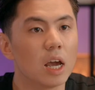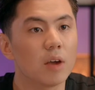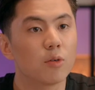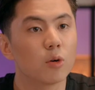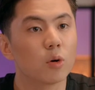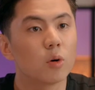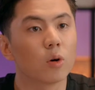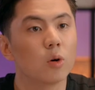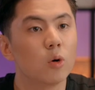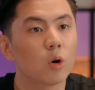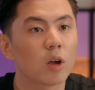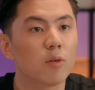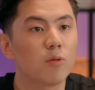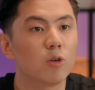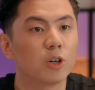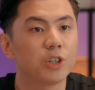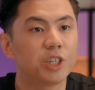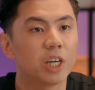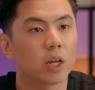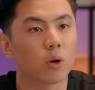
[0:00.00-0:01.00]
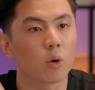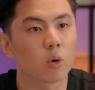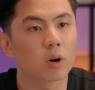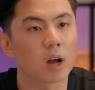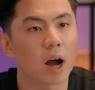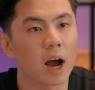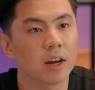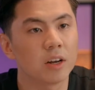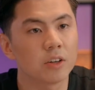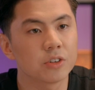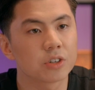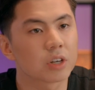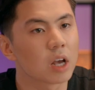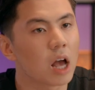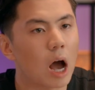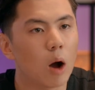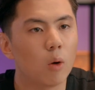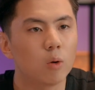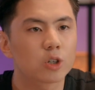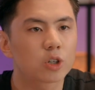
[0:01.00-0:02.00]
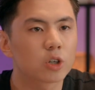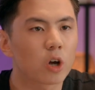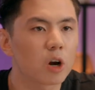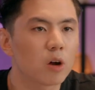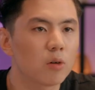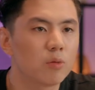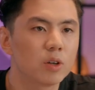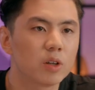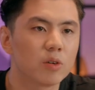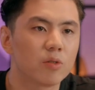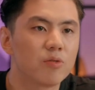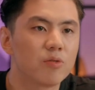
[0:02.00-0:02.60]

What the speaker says: If you're looking for a general guidance, I would start off with a